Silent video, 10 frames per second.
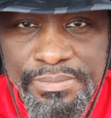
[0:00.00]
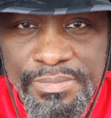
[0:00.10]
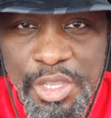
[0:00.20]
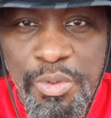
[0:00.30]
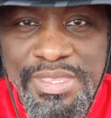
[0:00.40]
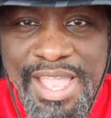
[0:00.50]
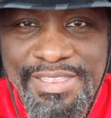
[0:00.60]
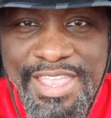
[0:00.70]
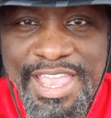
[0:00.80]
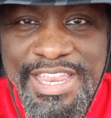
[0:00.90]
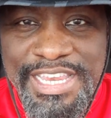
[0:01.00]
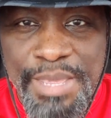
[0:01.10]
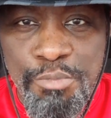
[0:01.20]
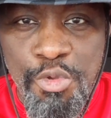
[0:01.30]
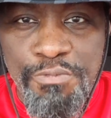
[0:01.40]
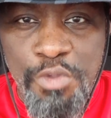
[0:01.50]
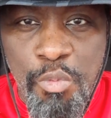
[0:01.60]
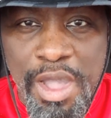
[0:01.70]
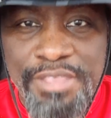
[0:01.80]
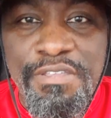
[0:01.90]
And what that did is it moved the
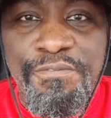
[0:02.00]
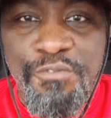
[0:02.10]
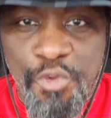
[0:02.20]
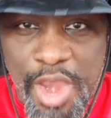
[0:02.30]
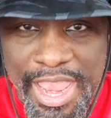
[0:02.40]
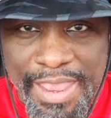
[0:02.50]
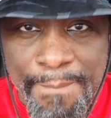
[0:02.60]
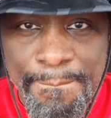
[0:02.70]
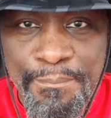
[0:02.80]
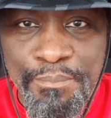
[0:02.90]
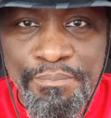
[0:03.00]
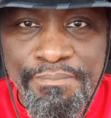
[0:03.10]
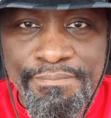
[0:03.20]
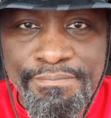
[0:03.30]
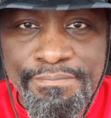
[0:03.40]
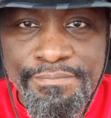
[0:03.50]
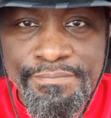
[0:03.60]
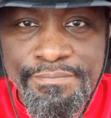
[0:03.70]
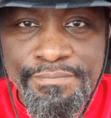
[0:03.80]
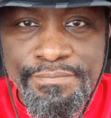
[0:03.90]
what? The frame
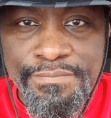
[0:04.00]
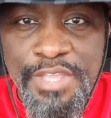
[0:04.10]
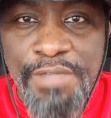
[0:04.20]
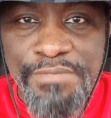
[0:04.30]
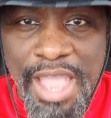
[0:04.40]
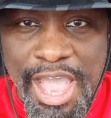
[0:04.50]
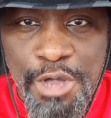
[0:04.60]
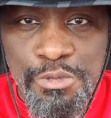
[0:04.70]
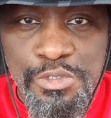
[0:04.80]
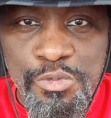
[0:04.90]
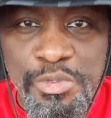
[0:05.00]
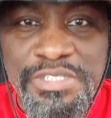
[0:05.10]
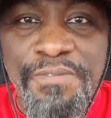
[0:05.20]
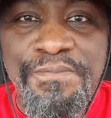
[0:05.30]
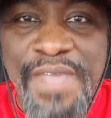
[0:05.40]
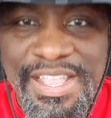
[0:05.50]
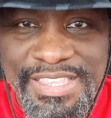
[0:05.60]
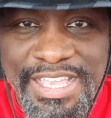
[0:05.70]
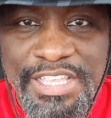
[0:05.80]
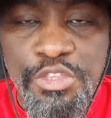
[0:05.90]
of the house, which
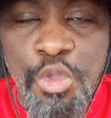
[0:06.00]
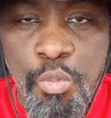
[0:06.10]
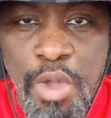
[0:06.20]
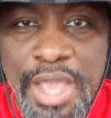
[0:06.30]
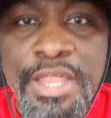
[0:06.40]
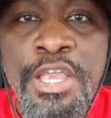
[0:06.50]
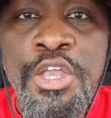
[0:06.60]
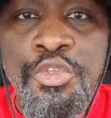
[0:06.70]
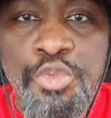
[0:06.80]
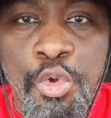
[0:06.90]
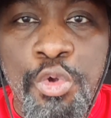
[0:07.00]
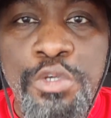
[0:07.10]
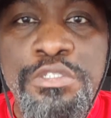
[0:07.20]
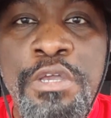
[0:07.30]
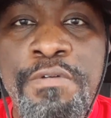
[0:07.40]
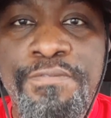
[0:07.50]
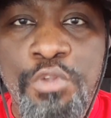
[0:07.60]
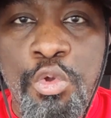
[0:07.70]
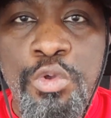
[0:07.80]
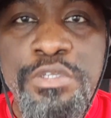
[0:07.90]
affected the what? Doors,
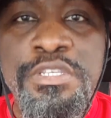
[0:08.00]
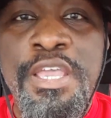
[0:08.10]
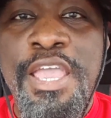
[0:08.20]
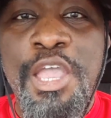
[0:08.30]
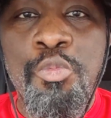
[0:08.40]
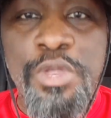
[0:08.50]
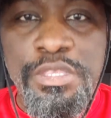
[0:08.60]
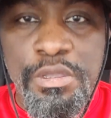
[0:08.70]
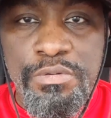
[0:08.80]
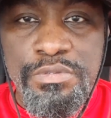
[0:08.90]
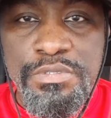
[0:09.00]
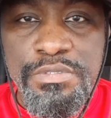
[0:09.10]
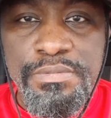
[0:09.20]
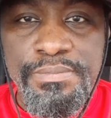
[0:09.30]
floors, and windows.